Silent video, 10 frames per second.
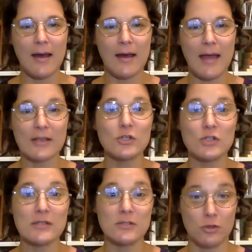
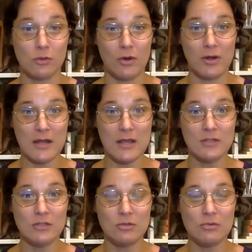exercise authority
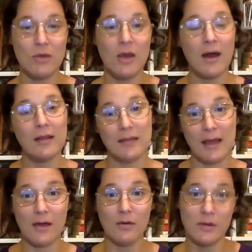to
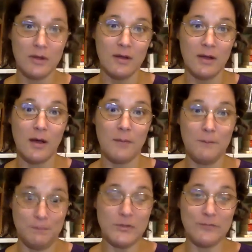allow a
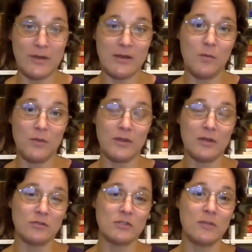defendant with an
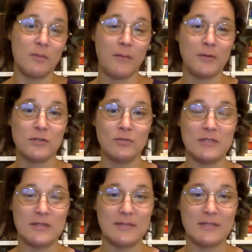interest in the property to
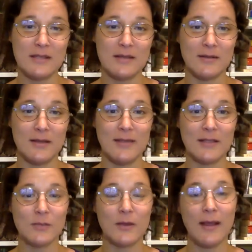redeem the sale. And
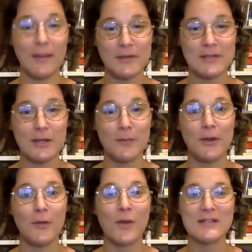that's what happened here, but
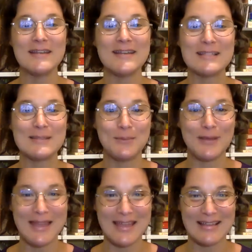it wasn't
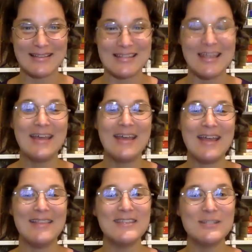explained
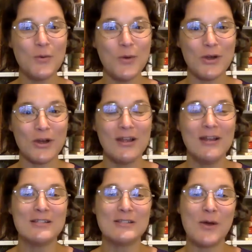in this order.
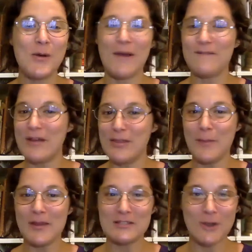So I found the
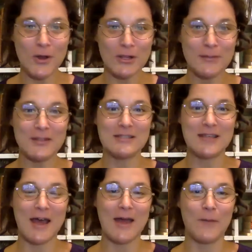best arguments
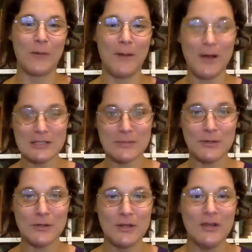that were
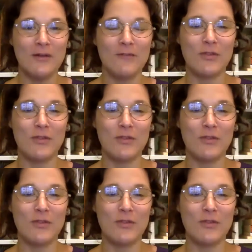possible for